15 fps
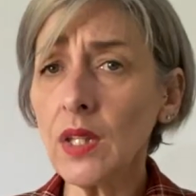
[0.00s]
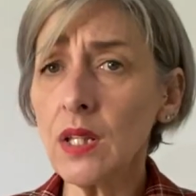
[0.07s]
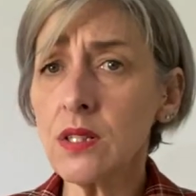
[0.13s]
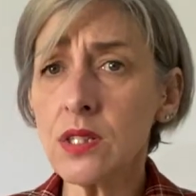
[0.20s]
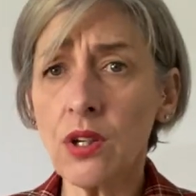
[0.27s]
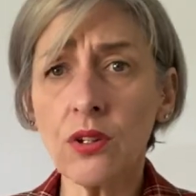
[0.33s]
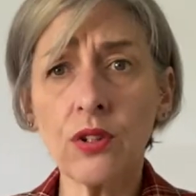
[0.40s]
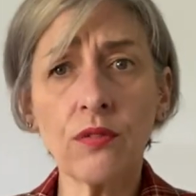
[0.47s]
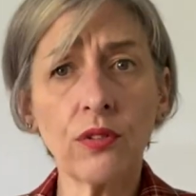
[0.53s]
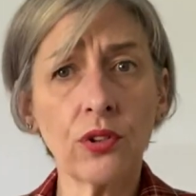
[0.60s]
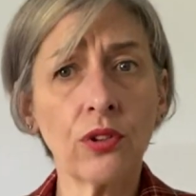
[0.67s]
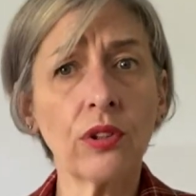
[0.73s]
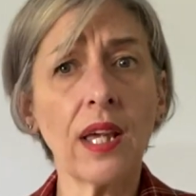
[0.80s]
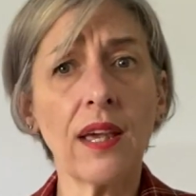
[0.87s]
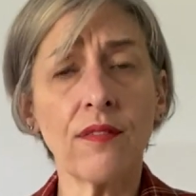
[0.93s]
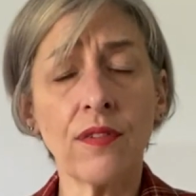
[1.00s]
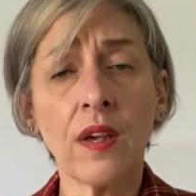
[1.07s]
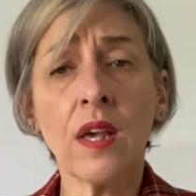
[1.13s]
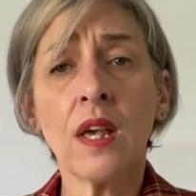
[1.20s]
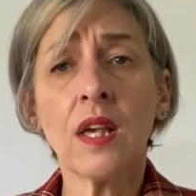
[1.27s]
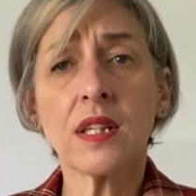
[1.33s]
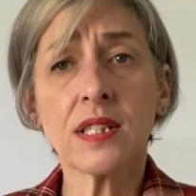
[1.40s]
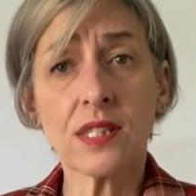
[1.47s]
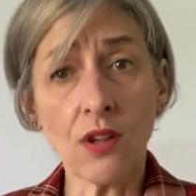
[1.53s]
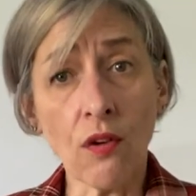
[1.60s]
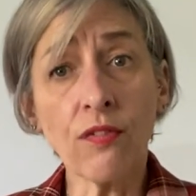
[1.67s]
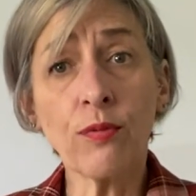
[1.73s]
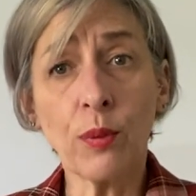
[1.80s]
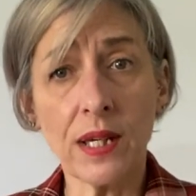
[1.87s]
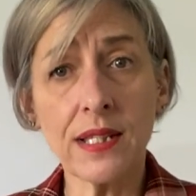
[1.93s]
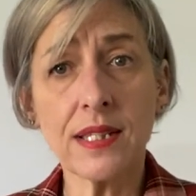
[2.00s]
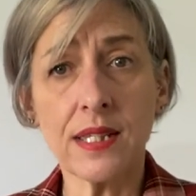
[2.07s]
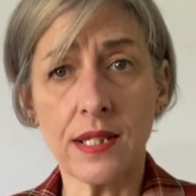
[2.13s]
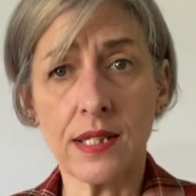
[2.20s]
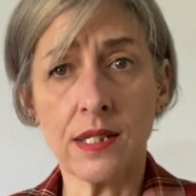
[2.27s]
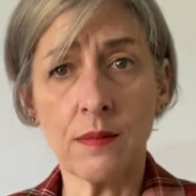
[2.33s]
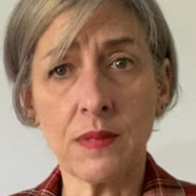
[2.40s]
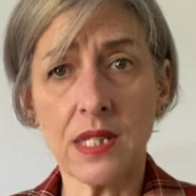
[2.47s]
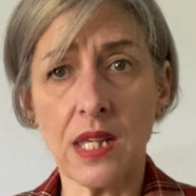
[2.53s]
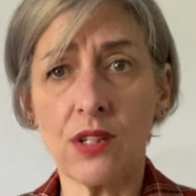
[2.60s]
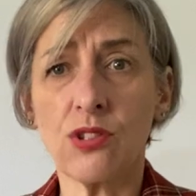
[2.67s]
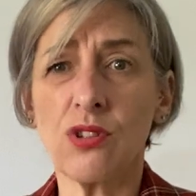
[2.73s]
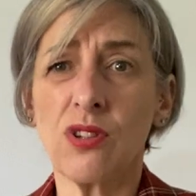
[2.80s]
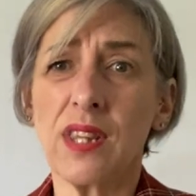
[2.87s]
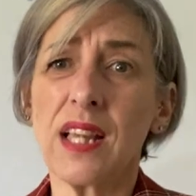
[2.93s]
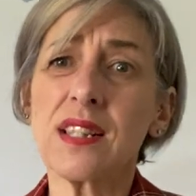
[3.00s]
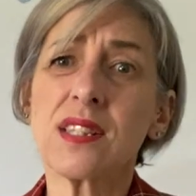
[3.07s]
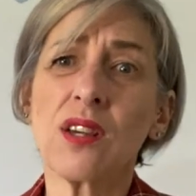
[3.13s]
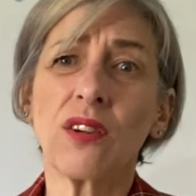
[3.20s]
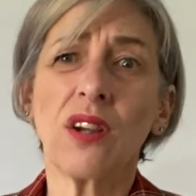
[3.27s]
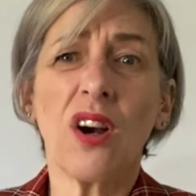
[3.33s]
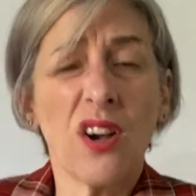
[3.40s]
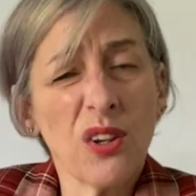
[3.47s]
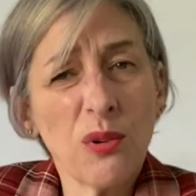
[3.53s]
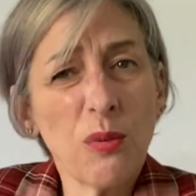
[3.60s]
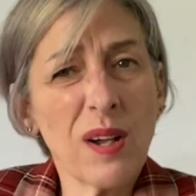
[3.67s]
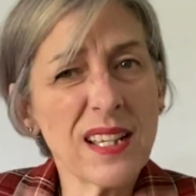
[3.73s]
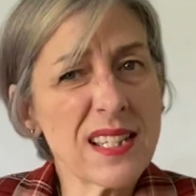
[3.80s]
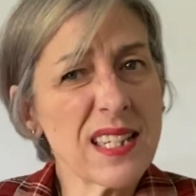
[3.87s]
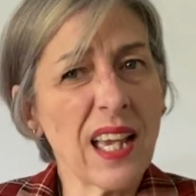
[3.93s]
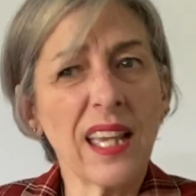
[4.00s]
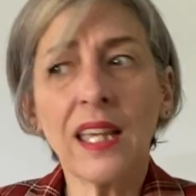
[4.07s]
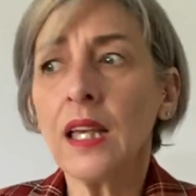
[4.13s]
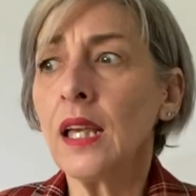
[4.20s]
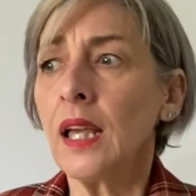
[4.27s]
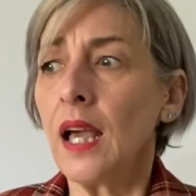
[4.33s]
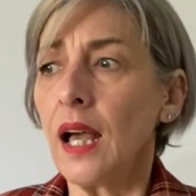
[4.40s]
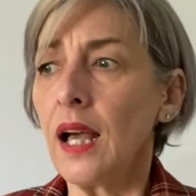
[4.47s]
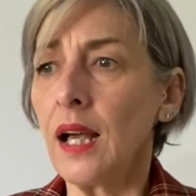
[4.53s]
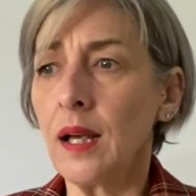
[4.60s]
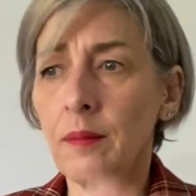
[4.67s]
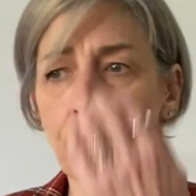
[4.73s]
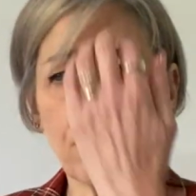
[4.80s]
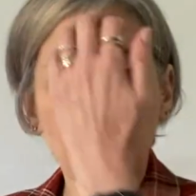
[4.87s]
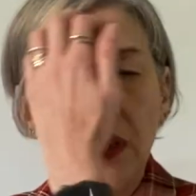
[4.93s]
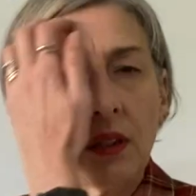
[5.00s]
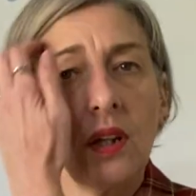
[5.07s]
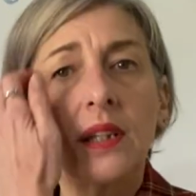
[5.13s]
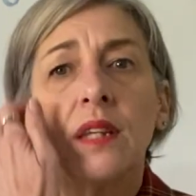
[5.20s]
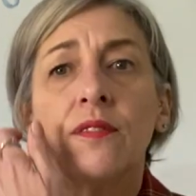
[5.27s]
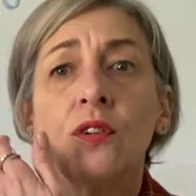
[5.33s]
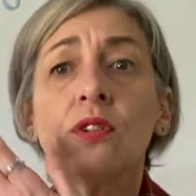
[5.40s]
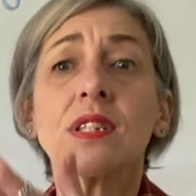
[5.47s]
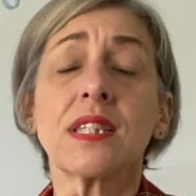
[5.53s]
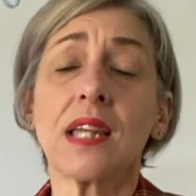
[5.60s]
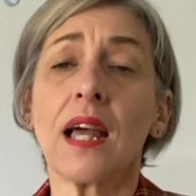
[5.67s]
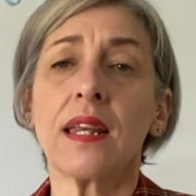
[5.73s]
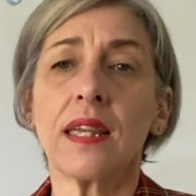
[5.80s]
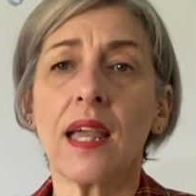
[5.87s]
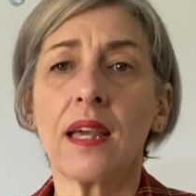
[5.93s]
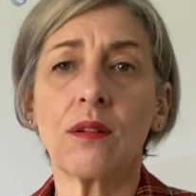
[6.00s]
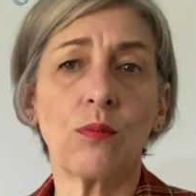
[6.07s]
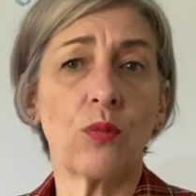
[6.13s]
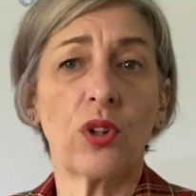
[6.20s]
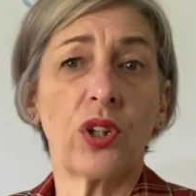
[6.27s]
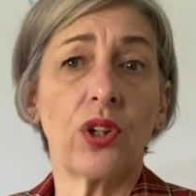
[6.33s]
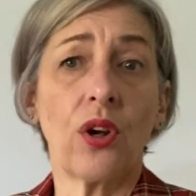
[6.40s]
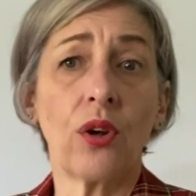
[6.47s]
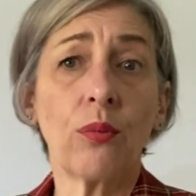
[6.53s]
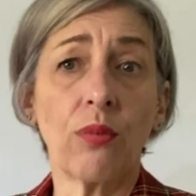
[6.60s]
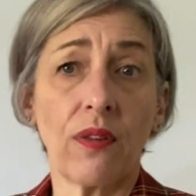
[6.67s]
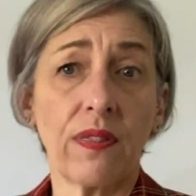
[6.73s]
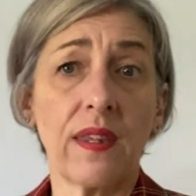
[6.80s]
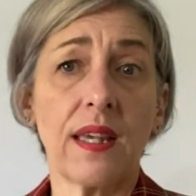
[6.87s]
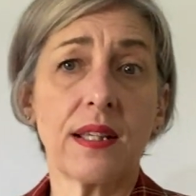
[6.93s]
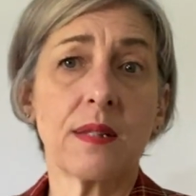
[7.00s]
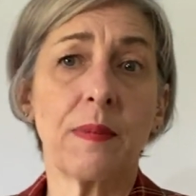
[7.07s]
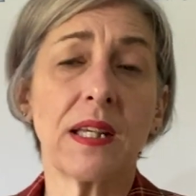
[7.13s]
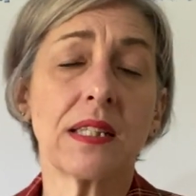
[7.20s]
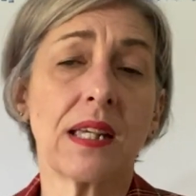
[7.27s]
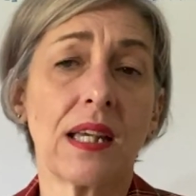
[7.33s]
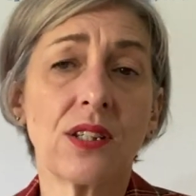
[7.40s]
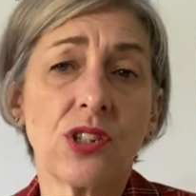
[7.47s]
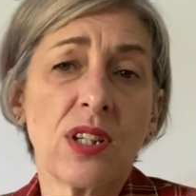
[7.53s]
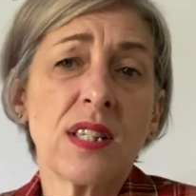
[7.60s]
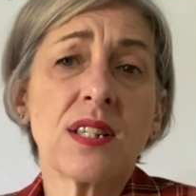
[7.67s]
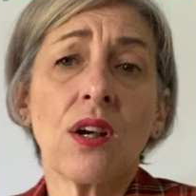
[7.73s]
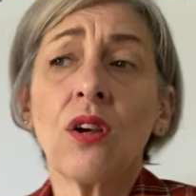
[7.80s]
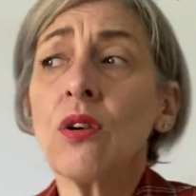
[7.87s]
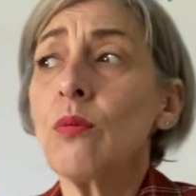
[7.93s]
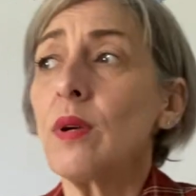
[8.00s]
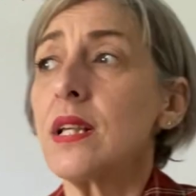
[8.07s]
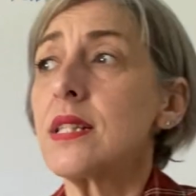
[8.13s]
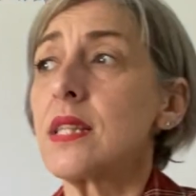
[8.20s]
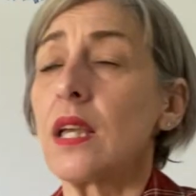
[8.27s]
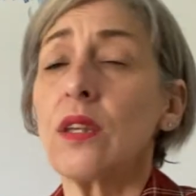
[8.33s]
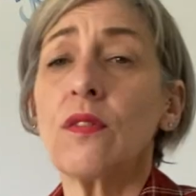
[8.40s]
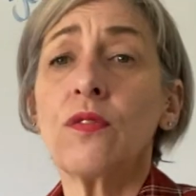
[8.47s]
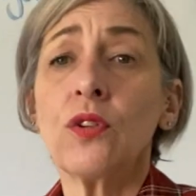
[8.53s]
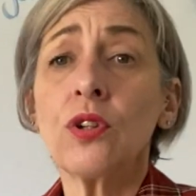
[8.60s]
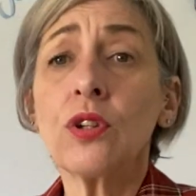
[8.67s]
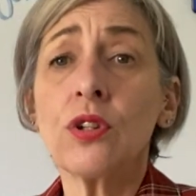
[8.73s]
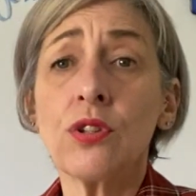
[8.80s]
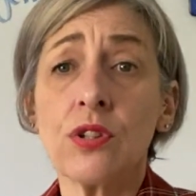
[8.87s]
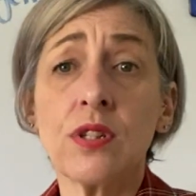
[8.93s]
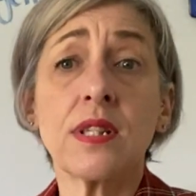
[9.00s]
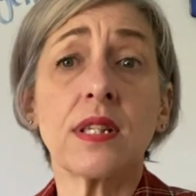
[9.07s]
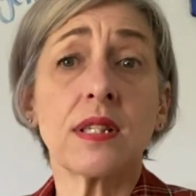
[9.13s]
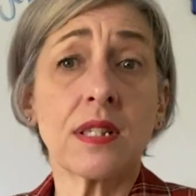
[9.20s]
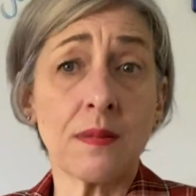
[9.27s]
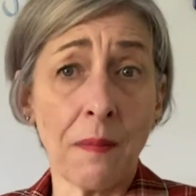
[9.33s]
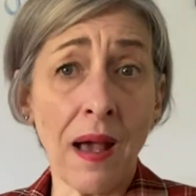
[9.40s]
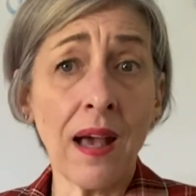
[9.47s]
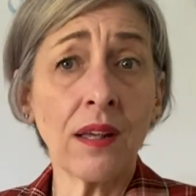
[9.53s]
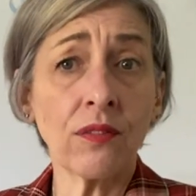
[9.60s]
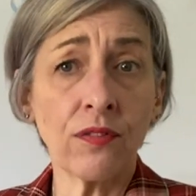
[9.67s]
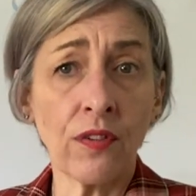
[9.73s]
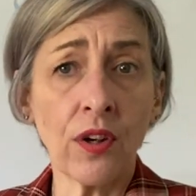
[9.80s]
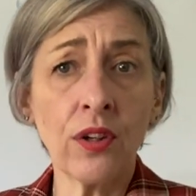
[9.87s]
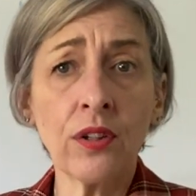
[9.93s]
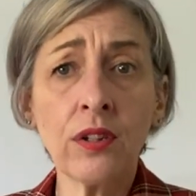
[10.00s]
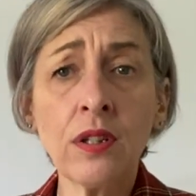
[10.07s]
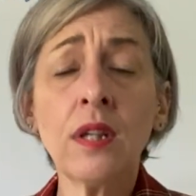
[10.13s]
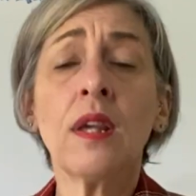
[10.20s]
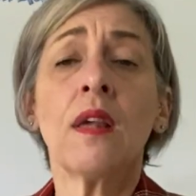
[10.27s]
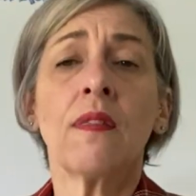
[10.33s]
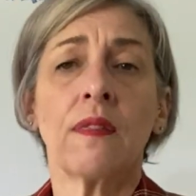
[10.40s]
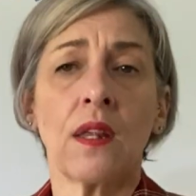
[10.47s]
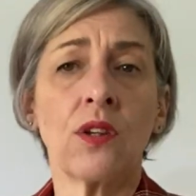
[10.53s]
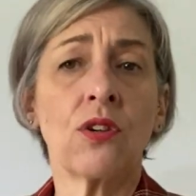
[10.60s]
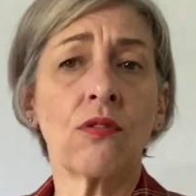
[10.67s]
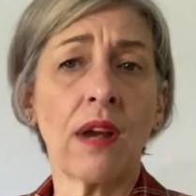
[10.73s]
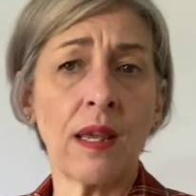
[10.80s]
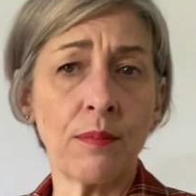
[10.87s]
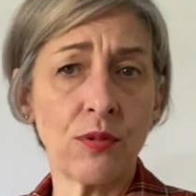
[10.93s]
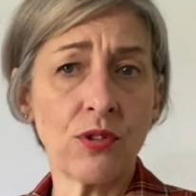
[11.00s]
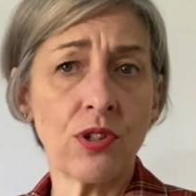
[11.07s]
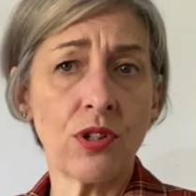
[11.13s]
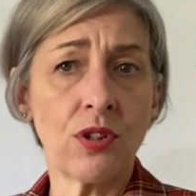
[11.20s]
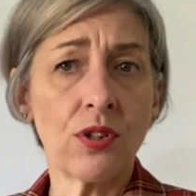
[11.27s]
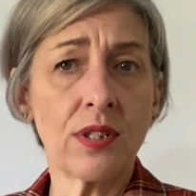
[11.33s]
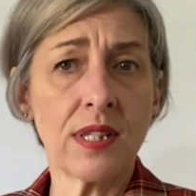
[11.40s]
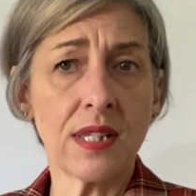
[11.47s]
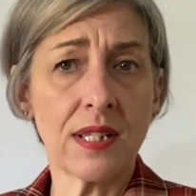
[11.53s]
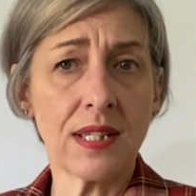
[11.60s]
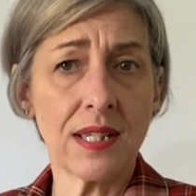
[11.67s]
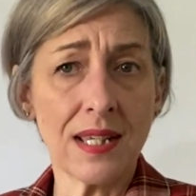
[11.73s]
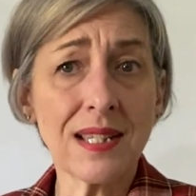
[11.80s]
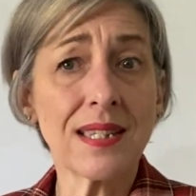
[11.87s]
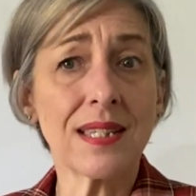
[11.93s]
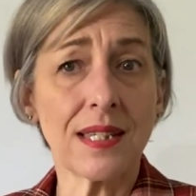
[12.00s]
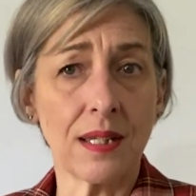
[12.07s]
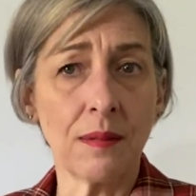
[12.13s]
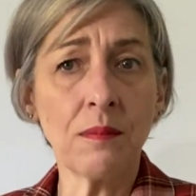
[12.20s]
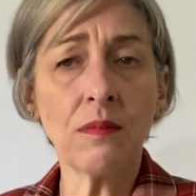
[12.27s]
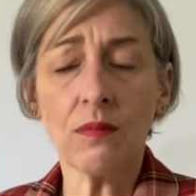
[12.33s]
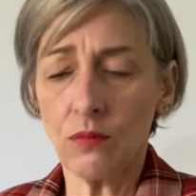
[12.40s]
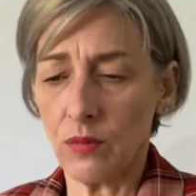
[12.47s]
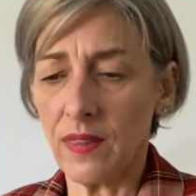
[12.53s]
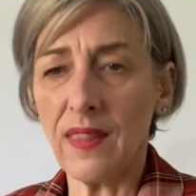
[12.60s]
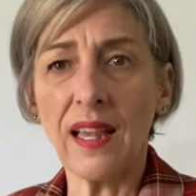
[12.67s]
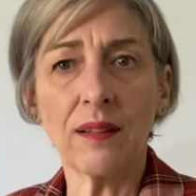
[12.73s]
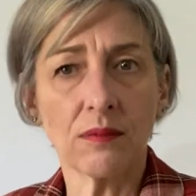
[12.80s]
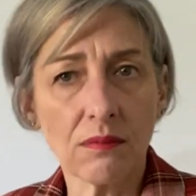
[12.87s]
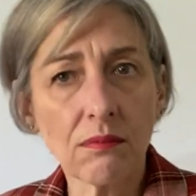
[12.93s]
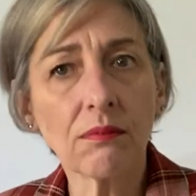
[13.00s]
So you'll have software systems that do that. So I always say, like if you're starting out and want to know what the expectation is, I always say if you can use a smartphone, then you're able to use the system without